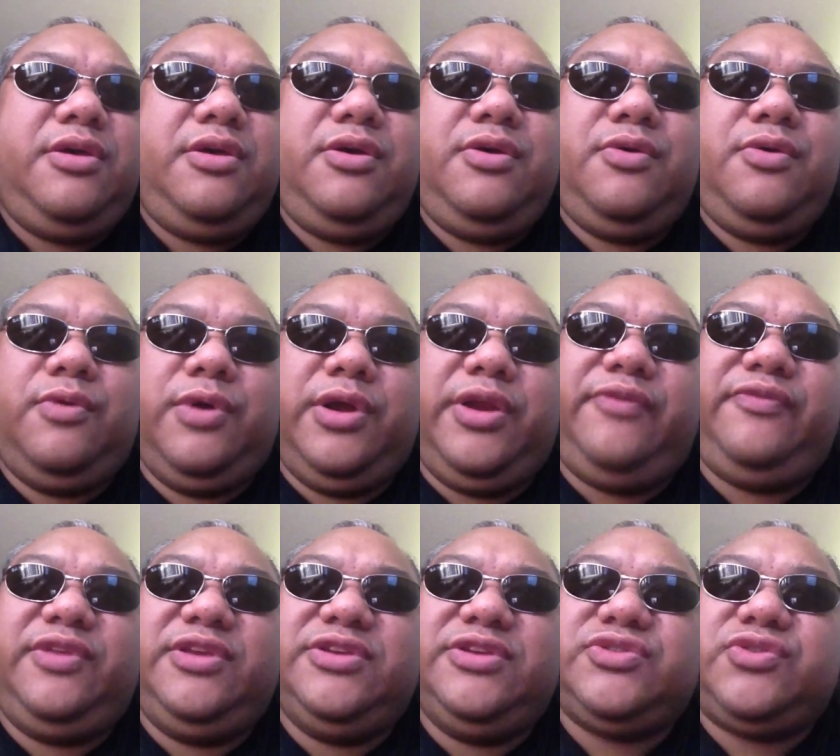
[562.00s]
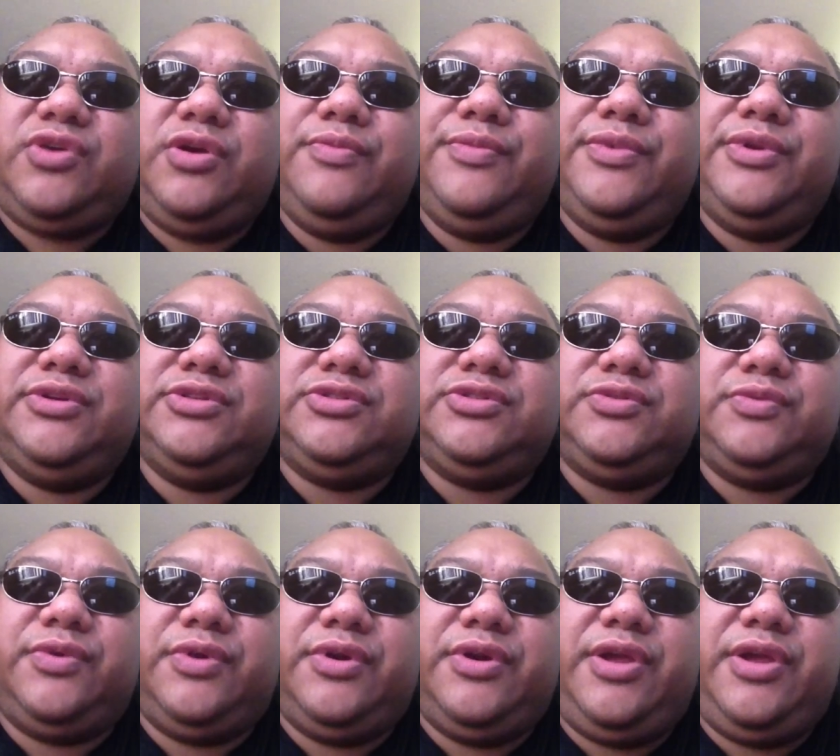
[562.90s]
What if these criminals
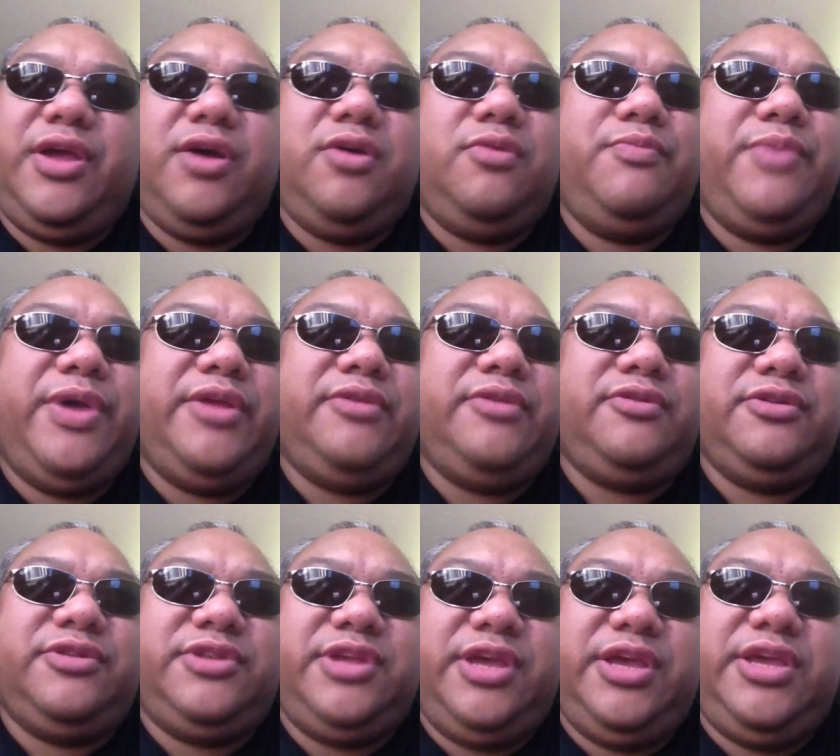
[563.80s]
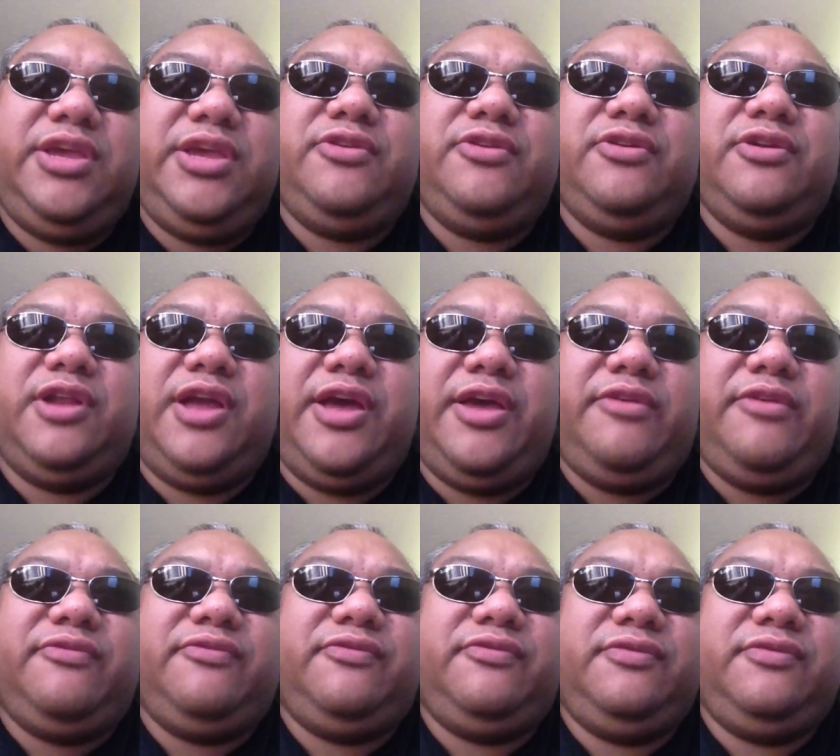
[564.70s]
were hell-bent on taking your
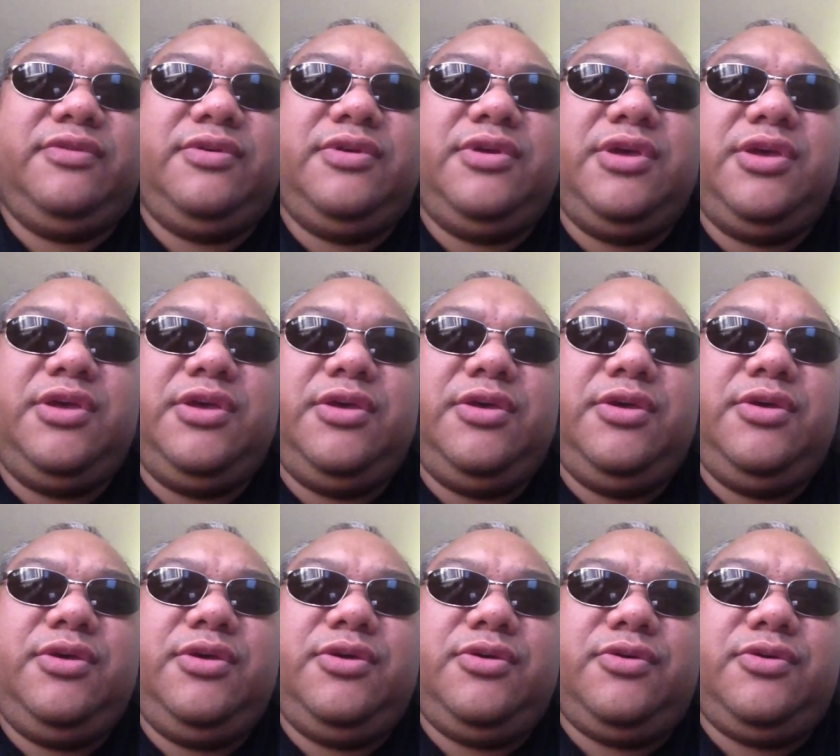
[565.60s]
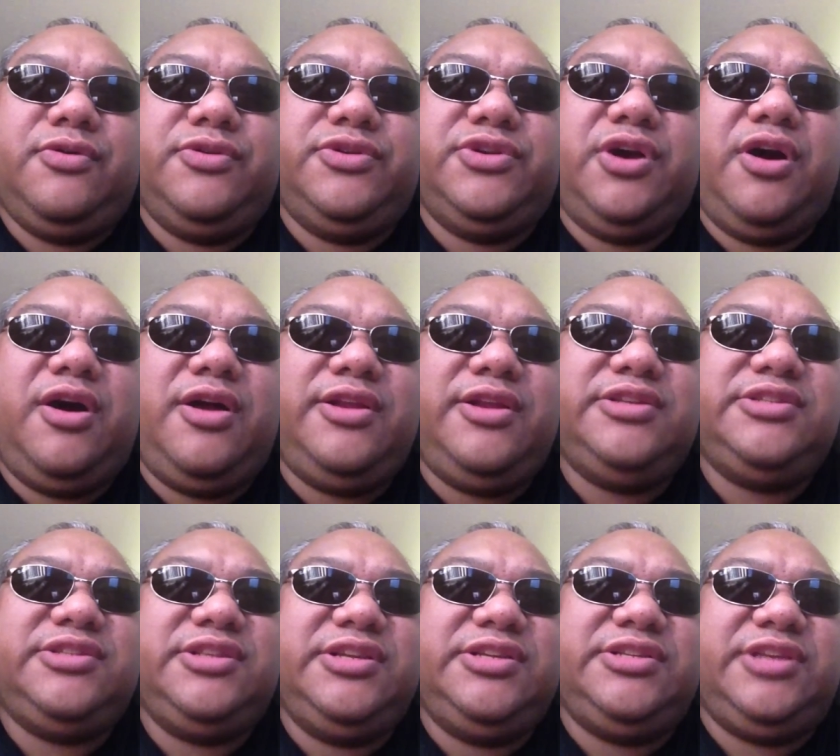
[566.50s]
life? Could you
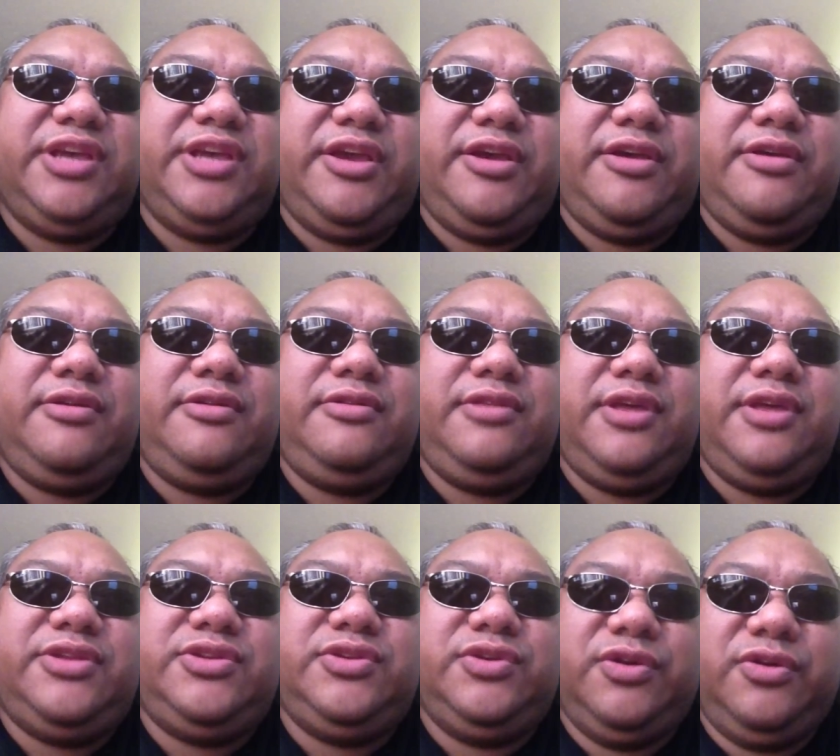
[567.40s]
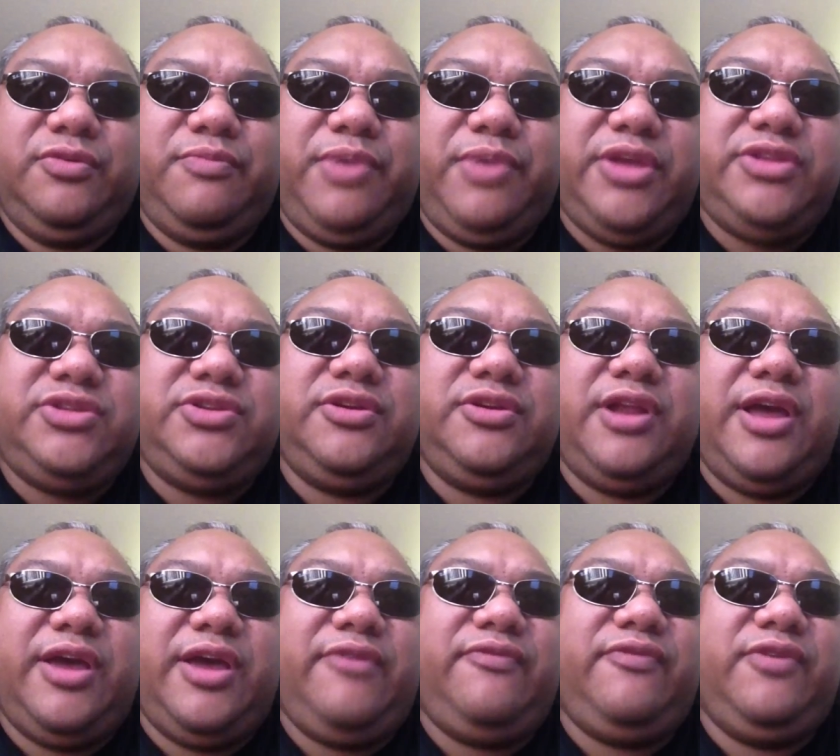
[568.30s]
honestly say that you would bet your
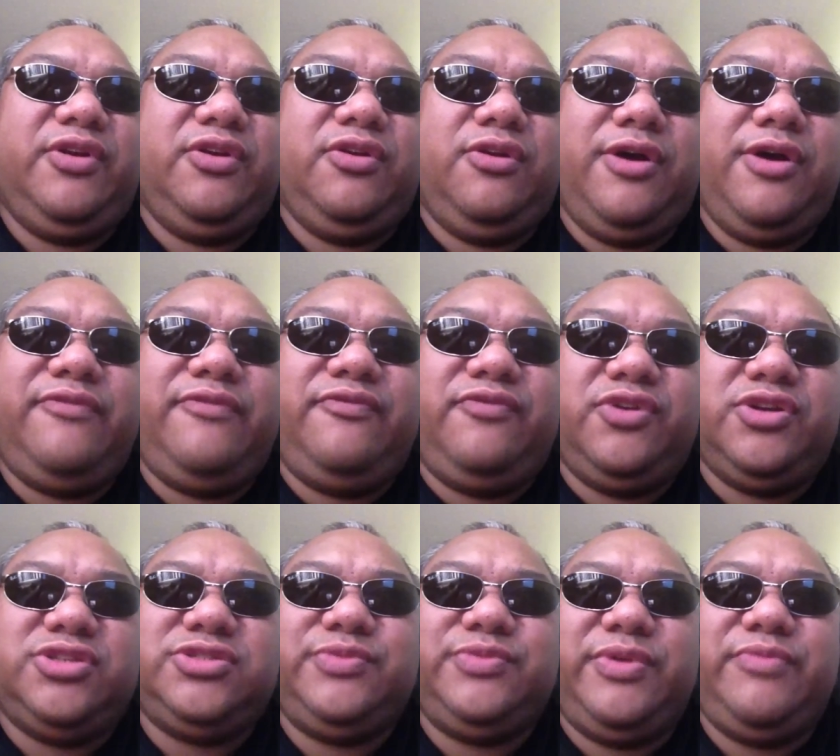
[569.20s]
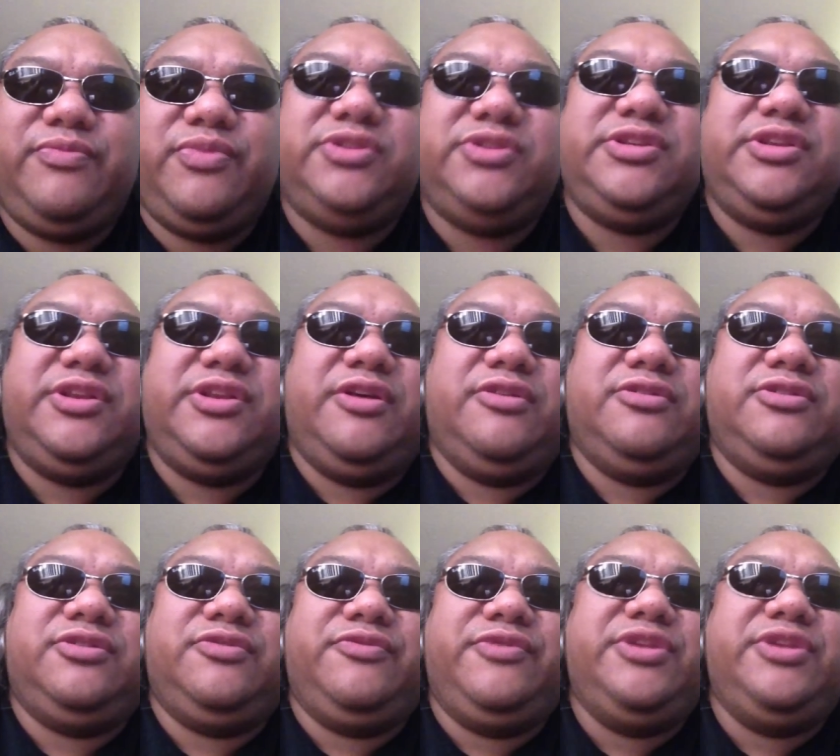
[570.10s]
life on law enforcement personnel
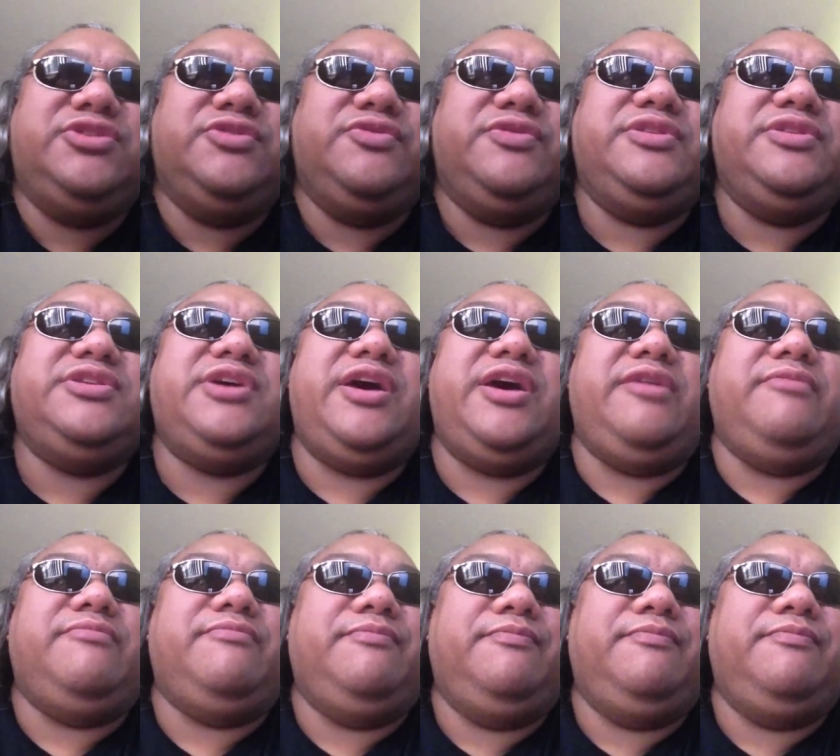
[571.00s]
to reach you in time,